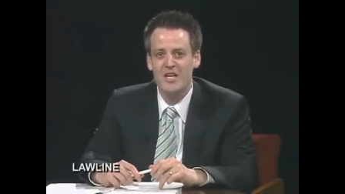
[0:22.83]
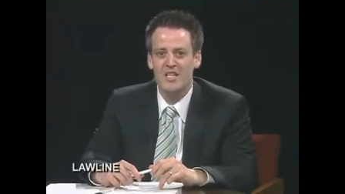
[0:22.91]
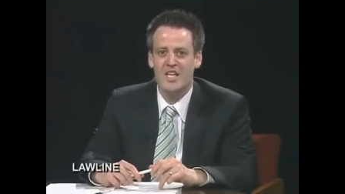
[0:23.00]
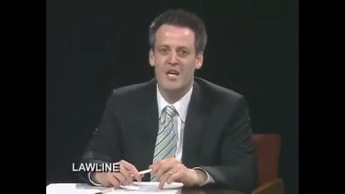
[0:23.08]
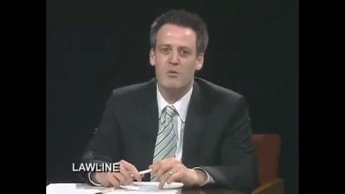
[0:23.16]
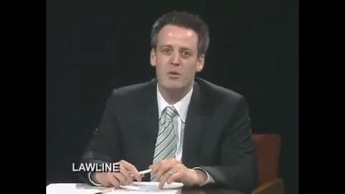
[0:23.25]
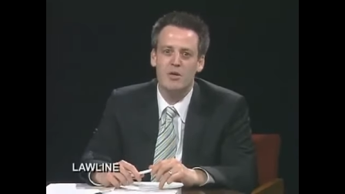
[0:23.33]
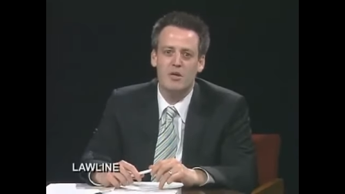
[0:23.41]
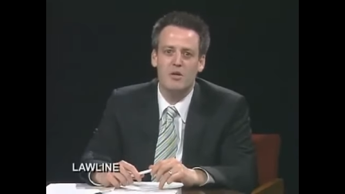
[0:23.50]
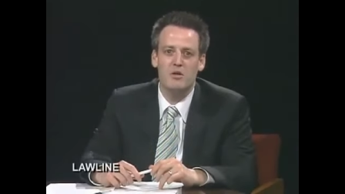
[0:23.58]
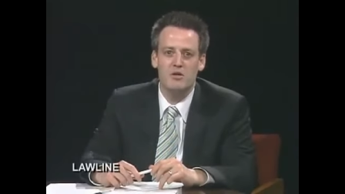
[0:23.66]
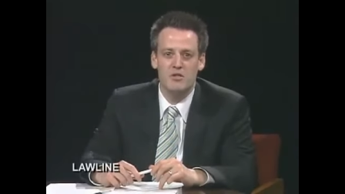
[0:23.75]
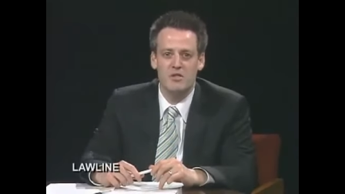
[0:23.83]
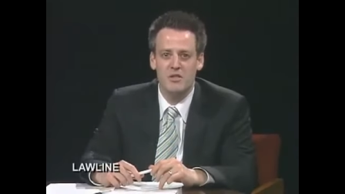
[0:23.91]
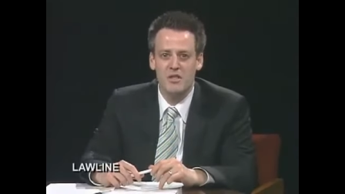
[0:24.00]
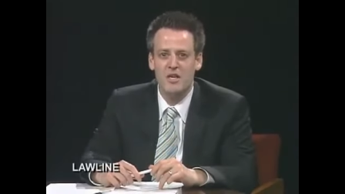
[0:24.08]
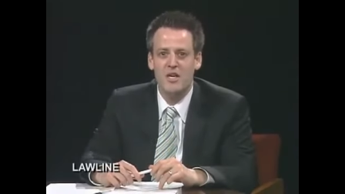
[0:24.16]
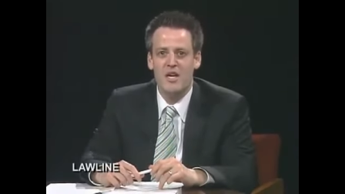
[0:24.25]
Today, we'll look
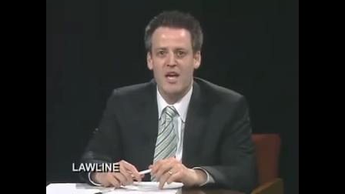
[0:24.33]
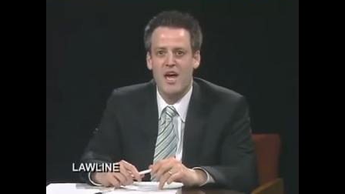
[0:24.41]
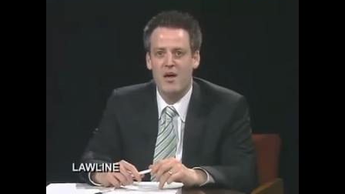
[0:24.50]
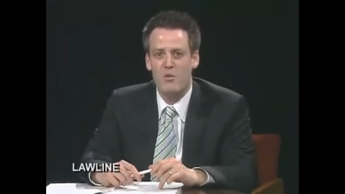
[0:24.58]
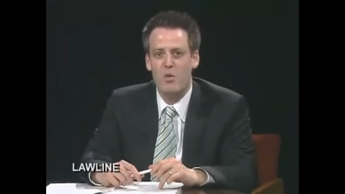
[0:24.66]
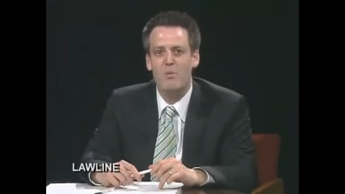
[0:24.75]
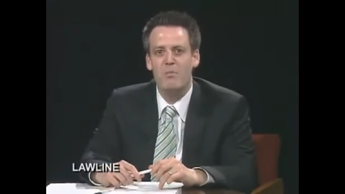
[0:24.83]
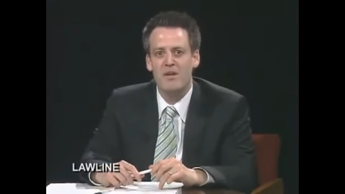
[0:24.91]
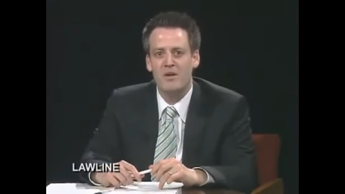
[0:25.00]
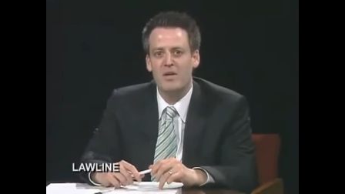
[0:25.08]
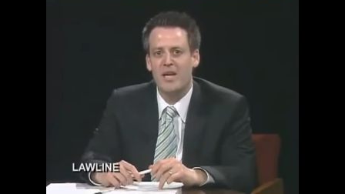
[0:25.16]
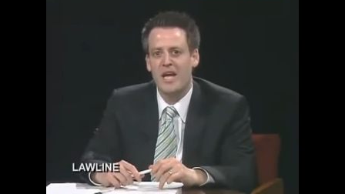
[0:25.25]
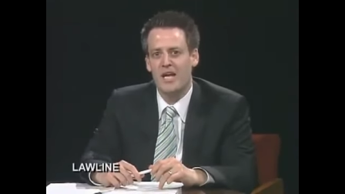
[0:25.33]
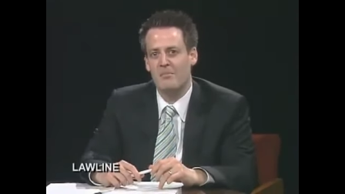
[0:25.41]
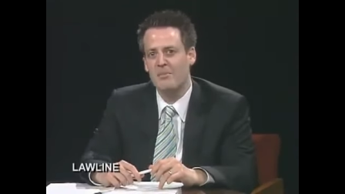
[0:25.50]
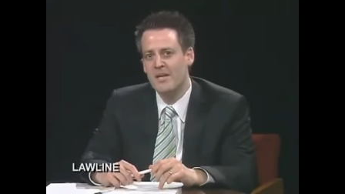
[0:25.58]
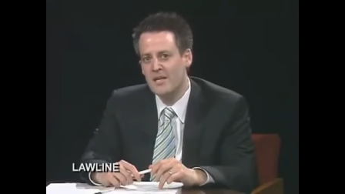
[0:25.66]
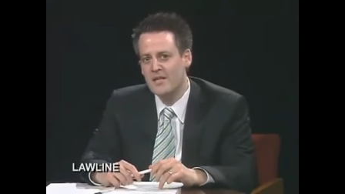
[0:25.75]
closer at what being
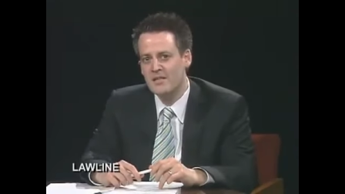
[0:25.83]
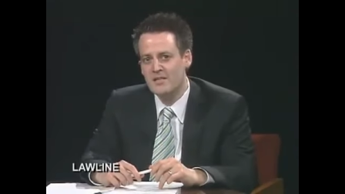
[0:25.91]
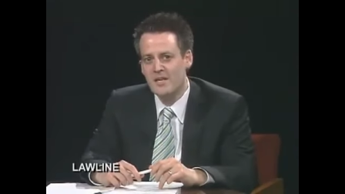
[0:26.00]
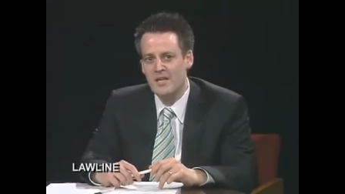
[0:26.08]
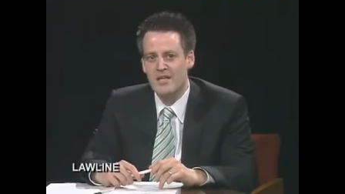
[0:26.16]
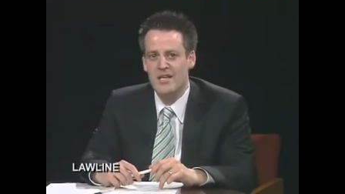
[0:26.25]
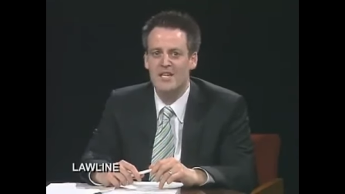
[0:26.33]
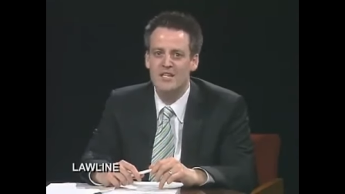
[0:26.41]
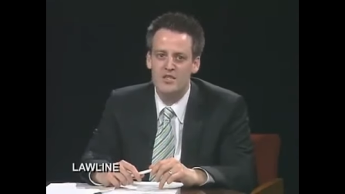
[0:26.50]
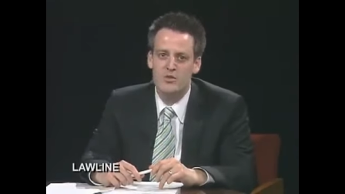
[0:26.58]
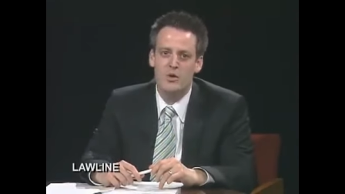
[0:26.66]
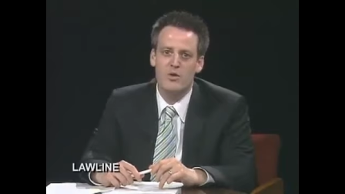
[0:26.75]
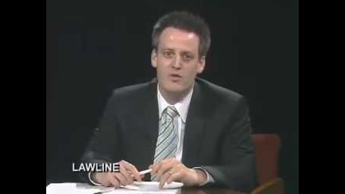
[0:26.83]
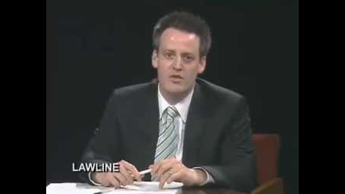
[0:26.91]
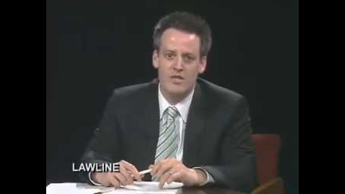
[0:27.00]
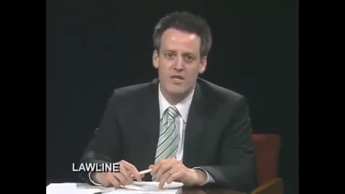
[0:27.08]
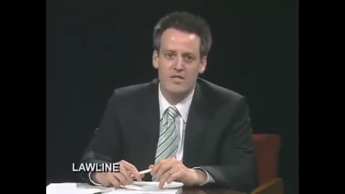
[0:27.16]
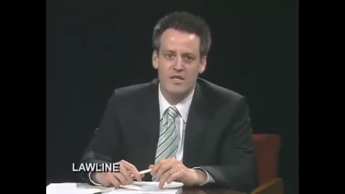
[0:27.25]
organic means, the industry
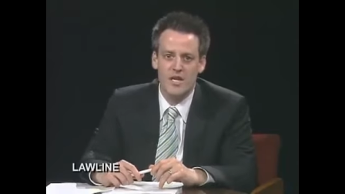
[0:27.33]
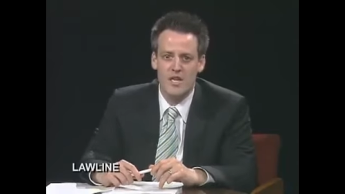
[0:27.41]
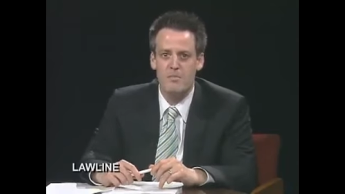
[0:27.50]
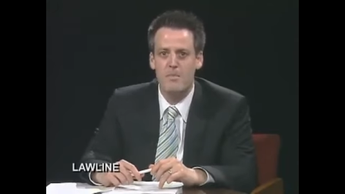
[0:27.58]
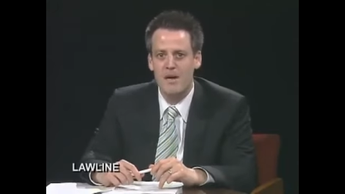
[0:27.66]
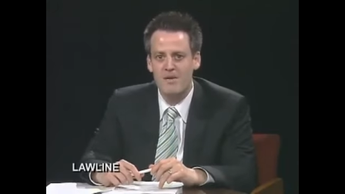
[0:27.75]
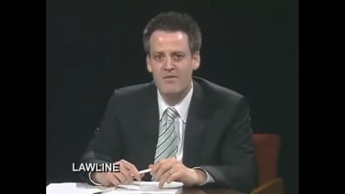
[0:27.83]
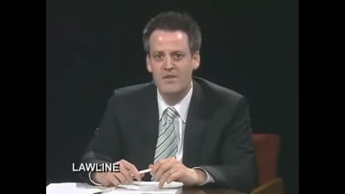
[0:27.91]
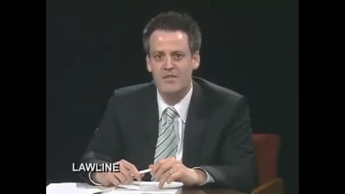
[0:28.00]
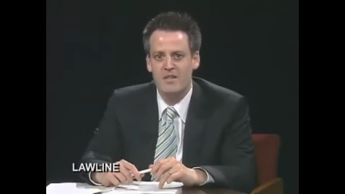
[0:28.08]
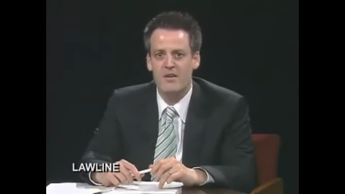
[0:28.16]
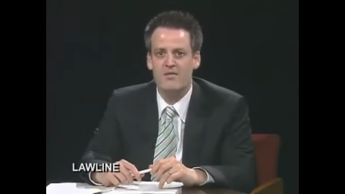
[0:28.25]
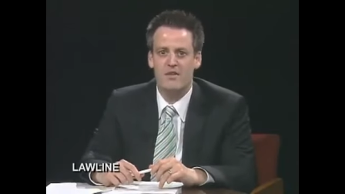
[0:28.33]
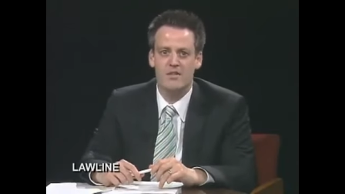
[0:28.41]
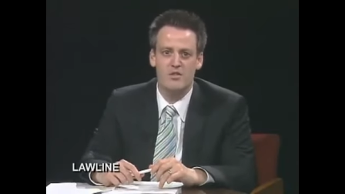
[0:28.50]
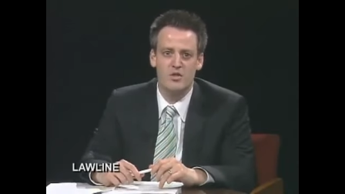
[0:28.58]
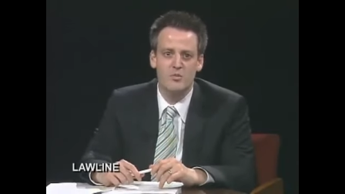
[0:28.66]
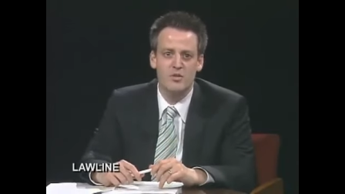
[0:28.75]
oversights, and the benefits of
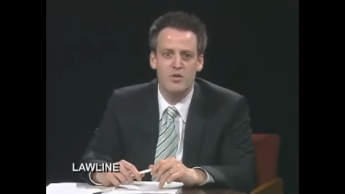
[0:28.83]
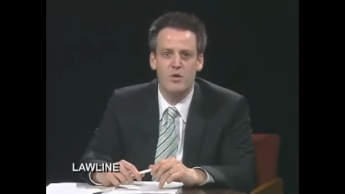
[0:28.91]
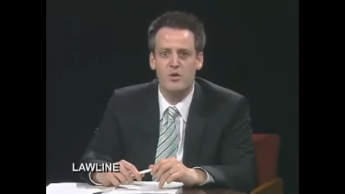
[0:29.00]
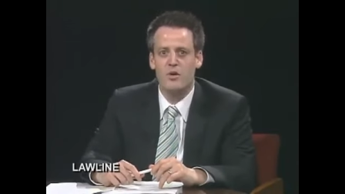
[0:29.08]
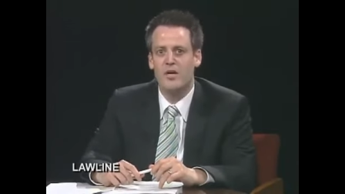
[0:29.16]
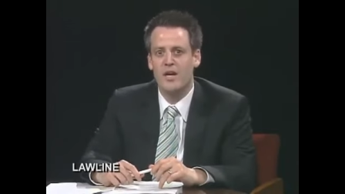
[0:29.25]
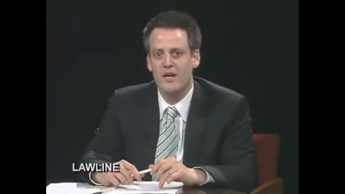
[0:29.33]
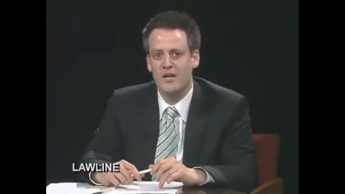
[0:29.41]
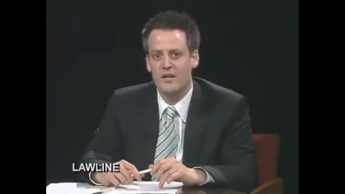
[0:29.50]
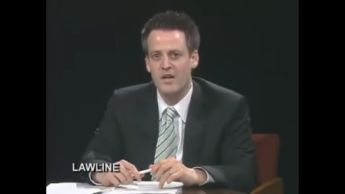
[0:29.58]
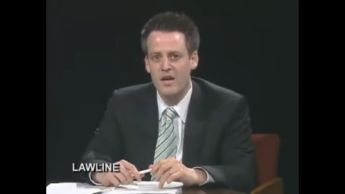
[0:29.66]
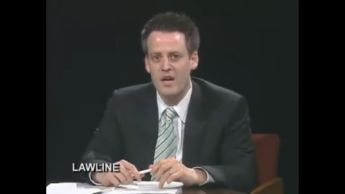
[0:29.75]
consumers going organic.